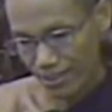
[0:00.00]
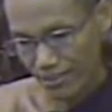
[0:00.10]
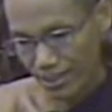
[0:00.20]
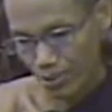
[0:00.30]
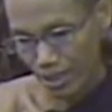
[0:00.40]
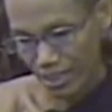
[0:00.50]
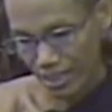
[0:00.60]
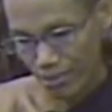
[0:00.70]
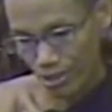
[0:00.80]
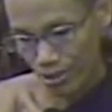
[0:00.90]
51
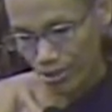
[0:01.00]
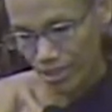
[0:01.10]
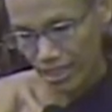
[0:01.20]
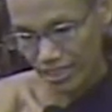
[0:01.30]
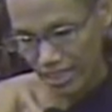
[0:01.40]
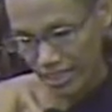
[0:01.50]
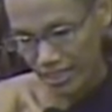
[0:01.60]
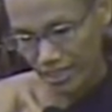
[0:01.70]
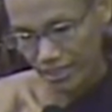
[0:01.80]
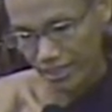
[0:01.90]
types of
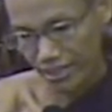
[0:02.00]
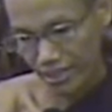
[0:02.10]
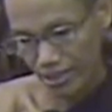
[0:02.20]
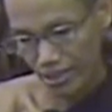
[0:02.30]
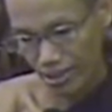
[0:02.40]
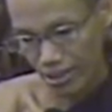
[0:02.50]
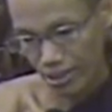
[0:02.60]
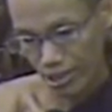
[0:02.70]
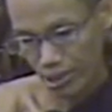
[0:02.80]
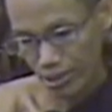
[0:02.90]
consciousness
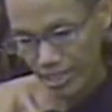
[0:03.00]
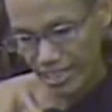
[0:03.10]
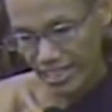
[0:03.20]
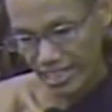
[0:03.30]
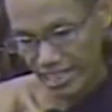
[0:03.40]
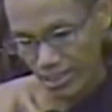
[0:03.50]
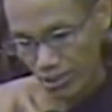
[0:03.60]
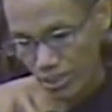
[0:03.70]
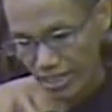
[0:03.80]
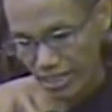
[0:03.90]
or associates
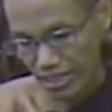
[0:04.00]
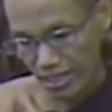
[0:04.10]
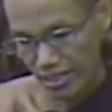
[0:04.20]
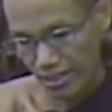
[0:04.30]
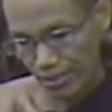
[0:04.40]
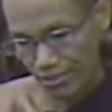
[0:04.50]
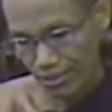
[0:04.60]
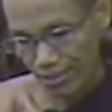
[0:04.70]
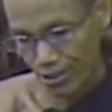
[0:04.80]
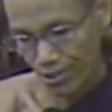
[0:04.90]
with
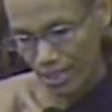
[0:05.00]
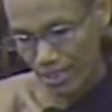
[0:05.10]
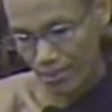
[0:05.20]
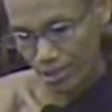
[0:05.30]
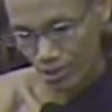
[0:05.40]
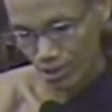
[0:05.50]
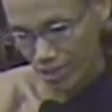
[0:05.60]
51 types of